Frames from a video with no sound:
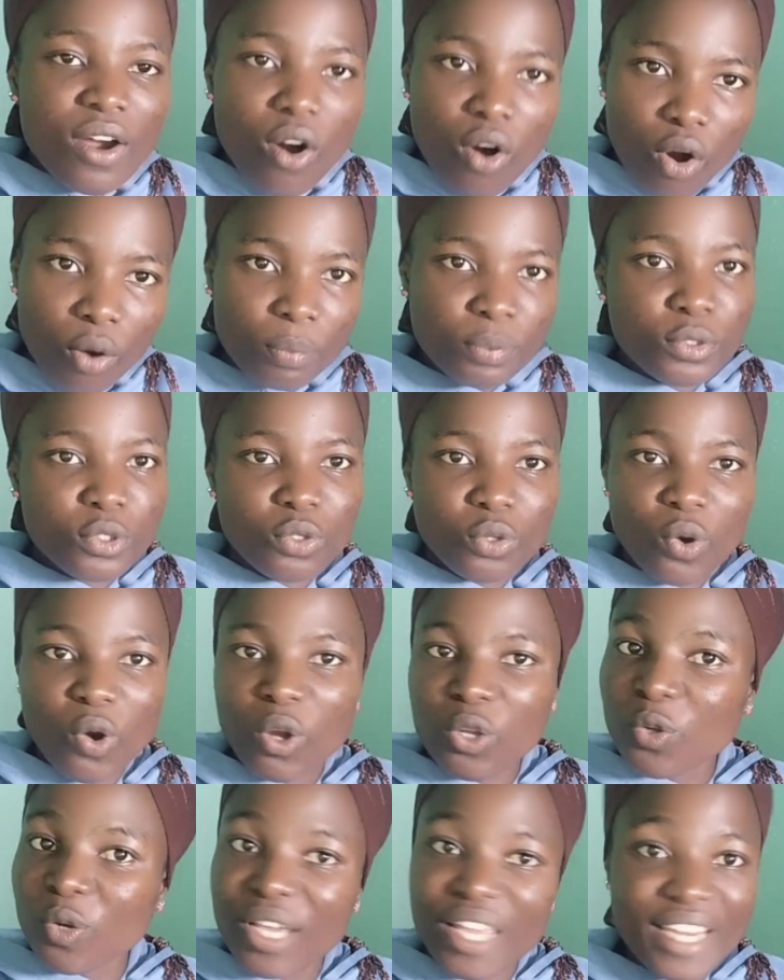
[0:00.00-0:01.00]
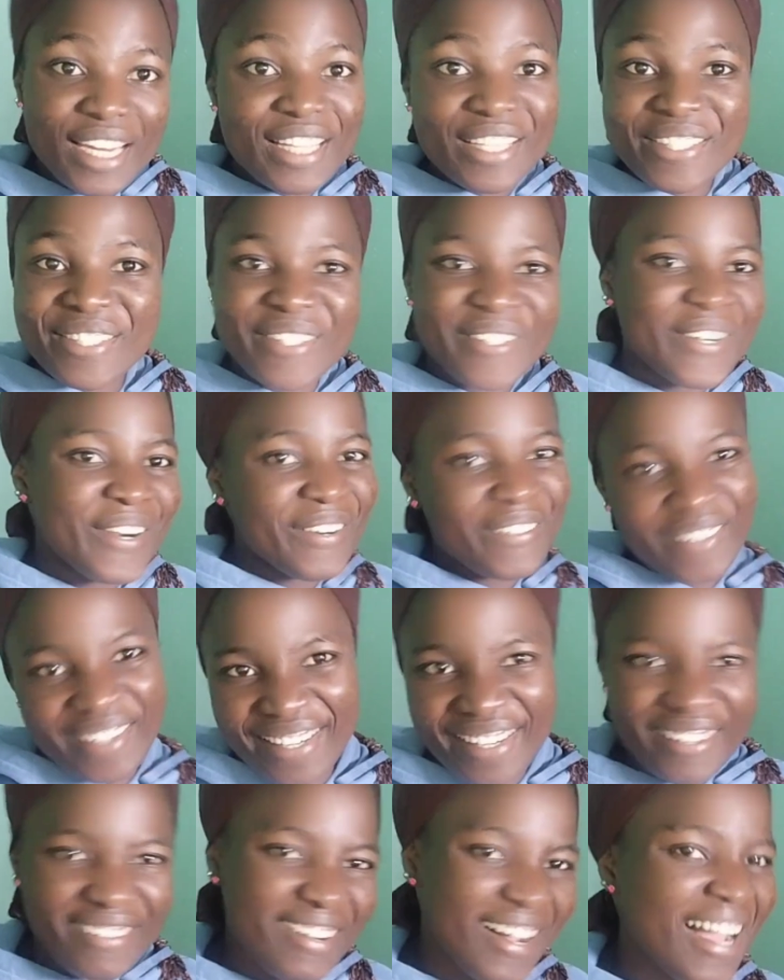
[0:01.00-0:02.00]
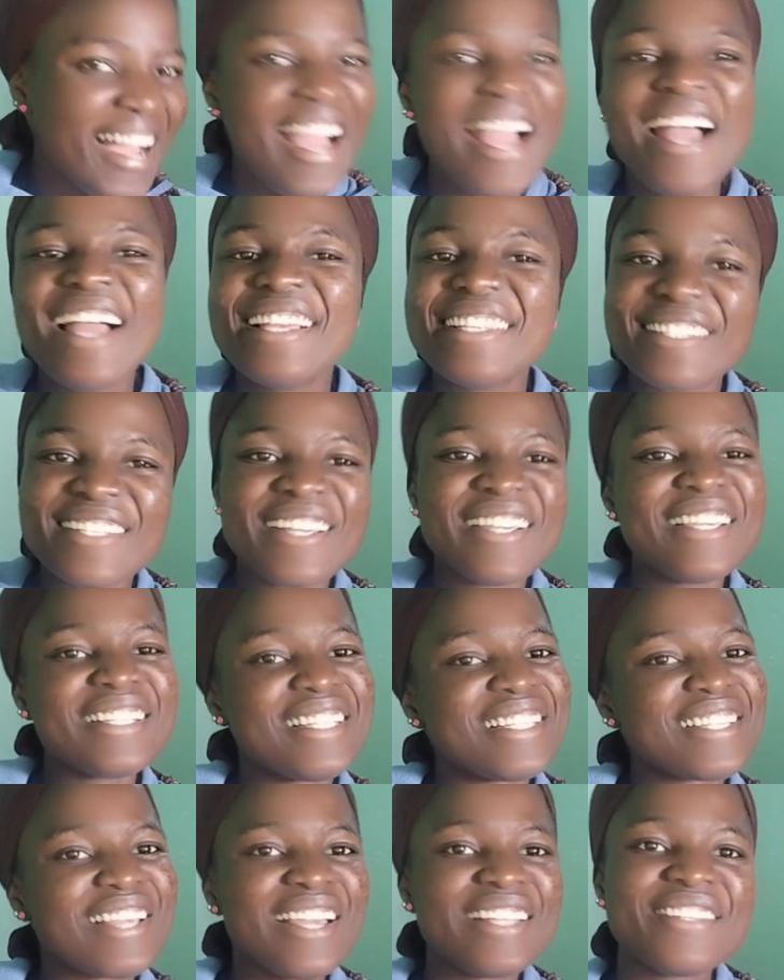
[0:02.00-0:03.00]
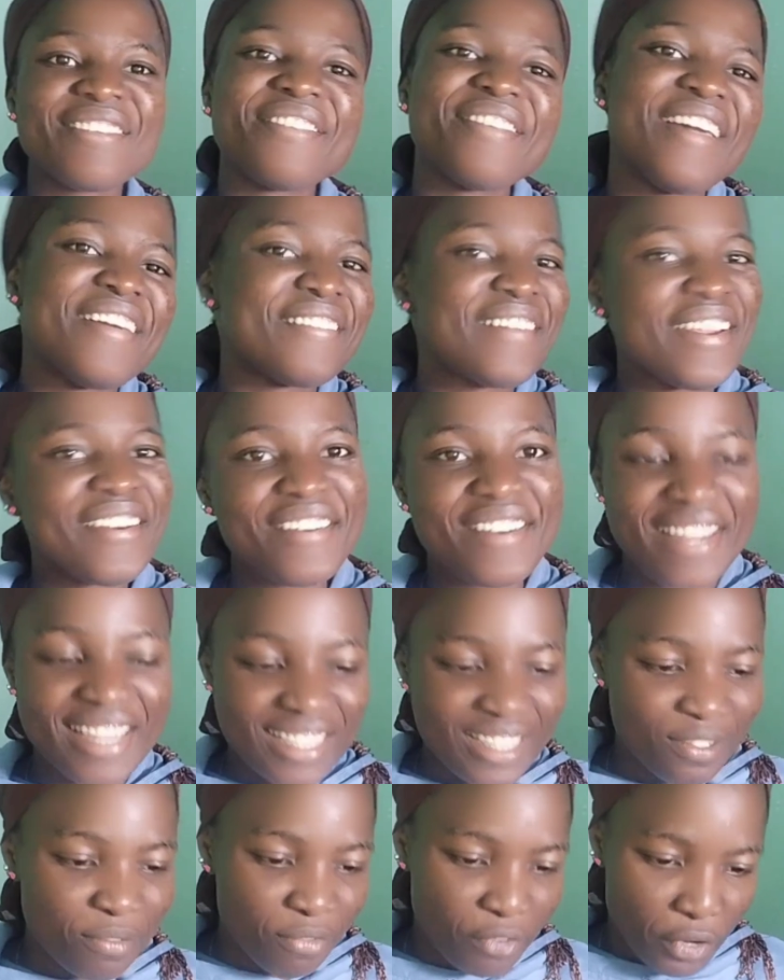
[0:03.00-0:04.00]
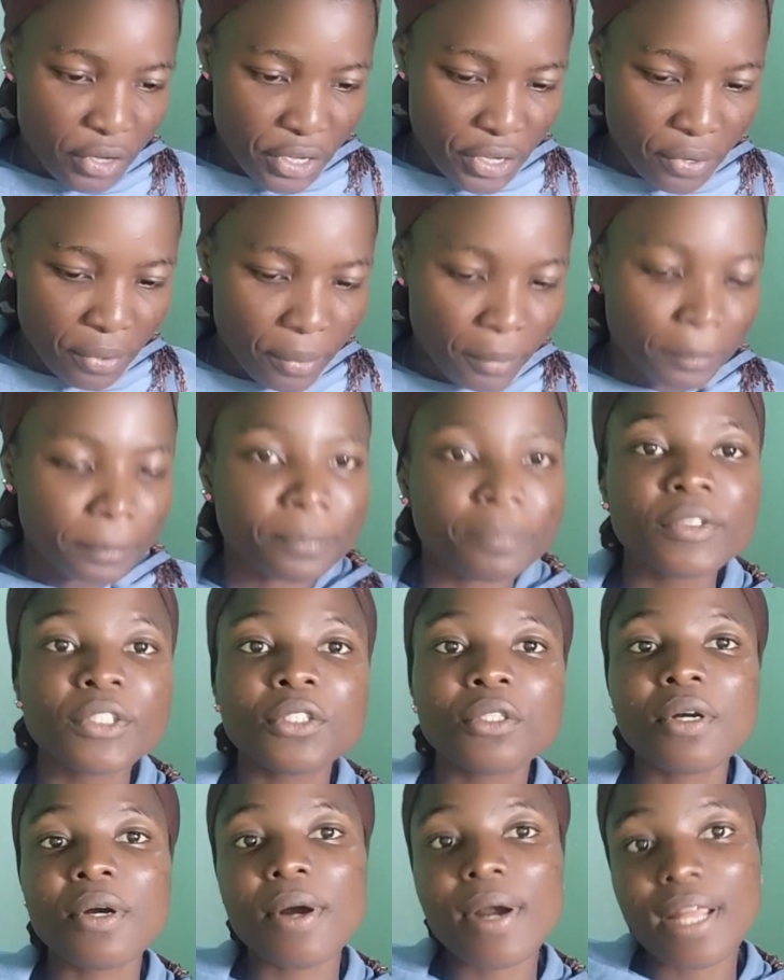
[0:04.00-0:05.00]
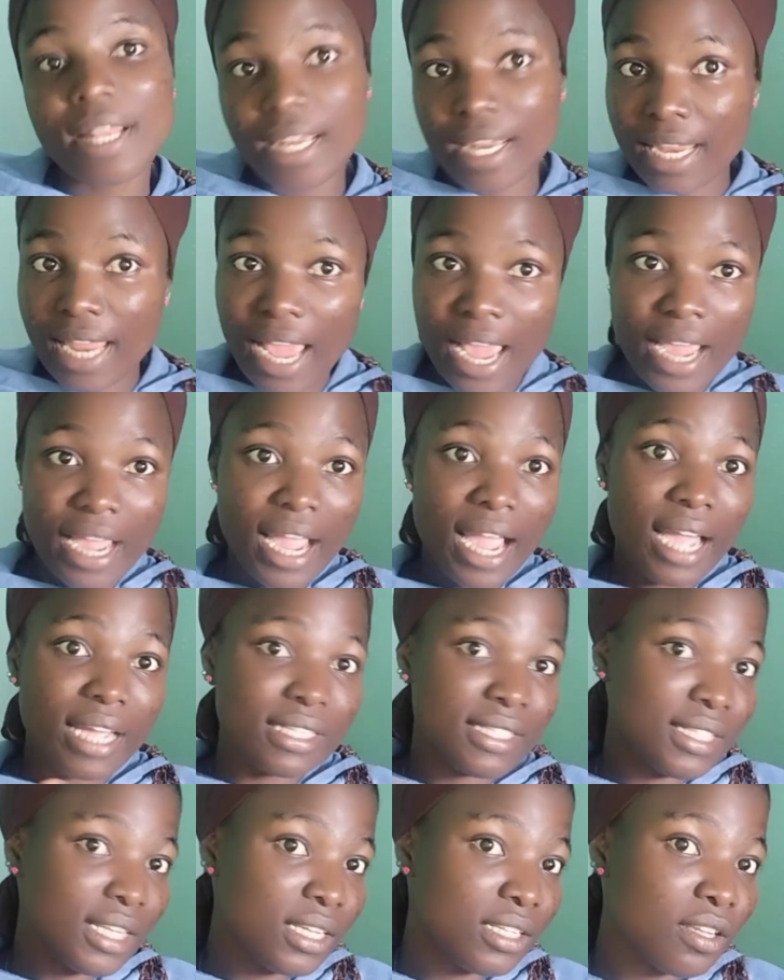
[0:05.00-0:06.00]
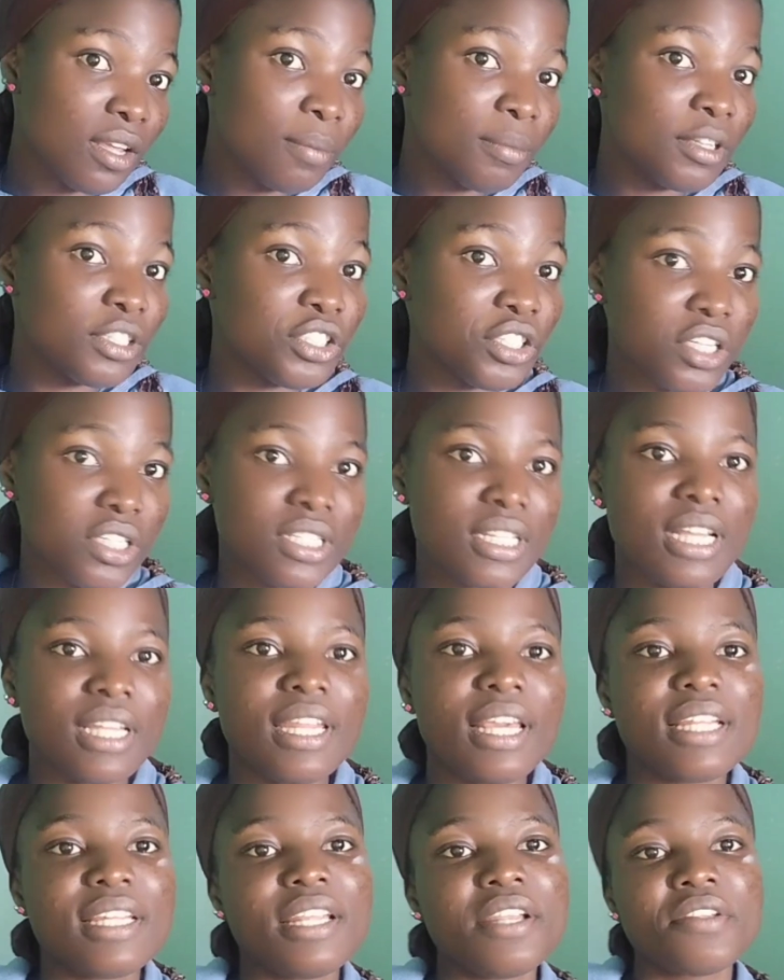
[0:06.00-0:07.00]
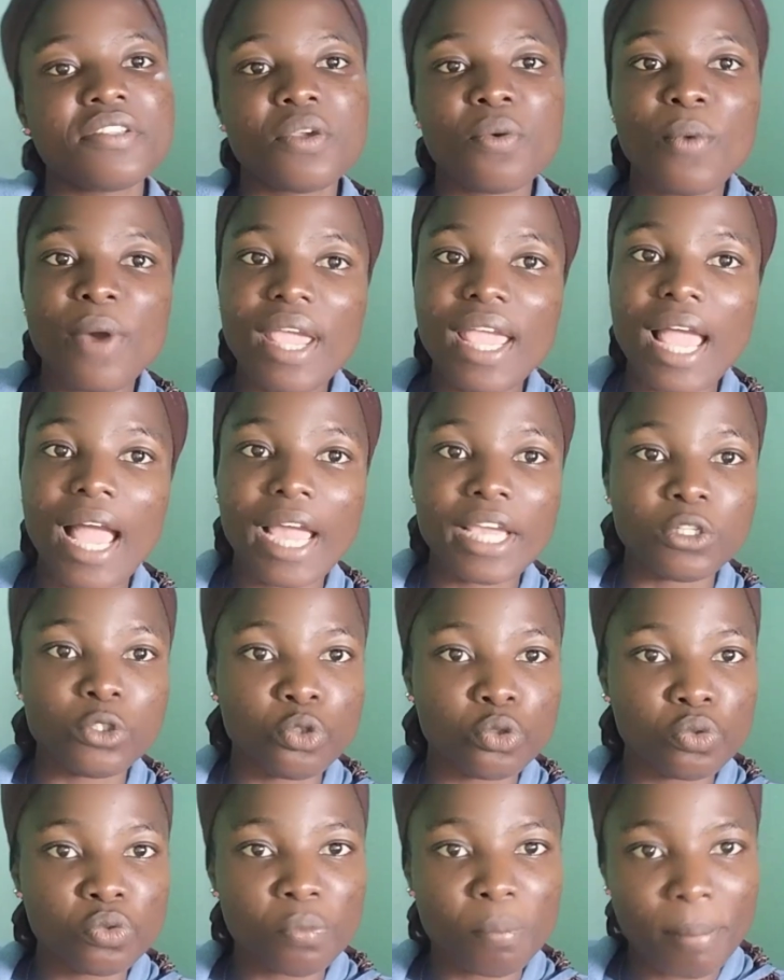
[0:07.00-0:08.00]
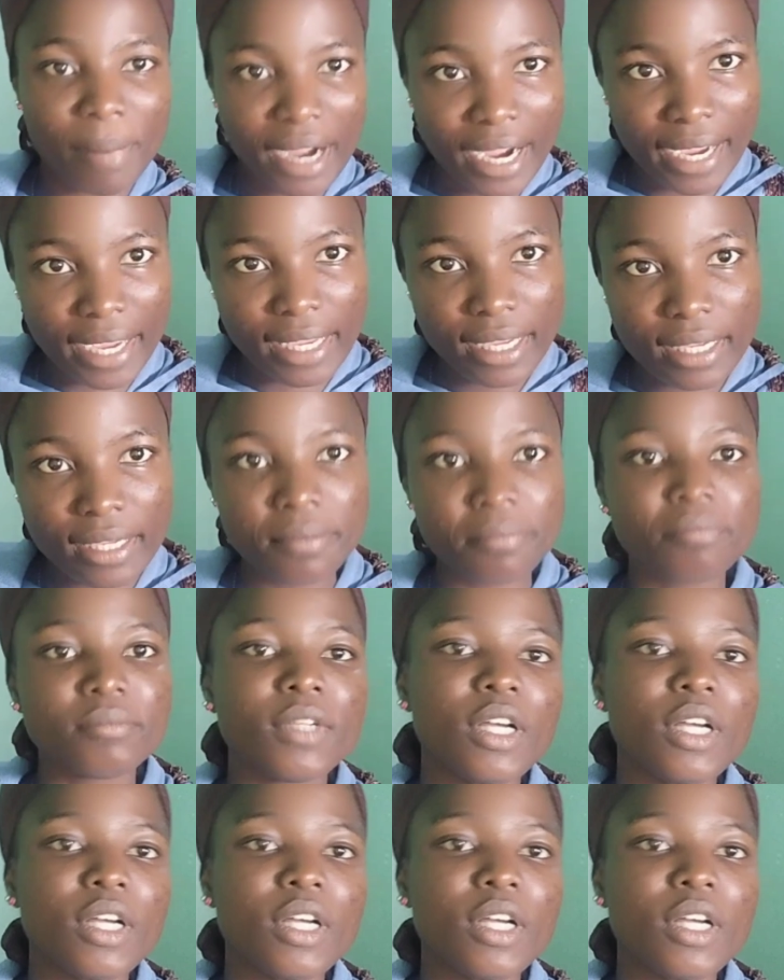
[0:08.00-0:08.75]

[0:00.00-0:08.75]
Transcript: up to or looking into or whatever, so it is going to be very, very easy for you. So I said something just now that there's a way I do mine.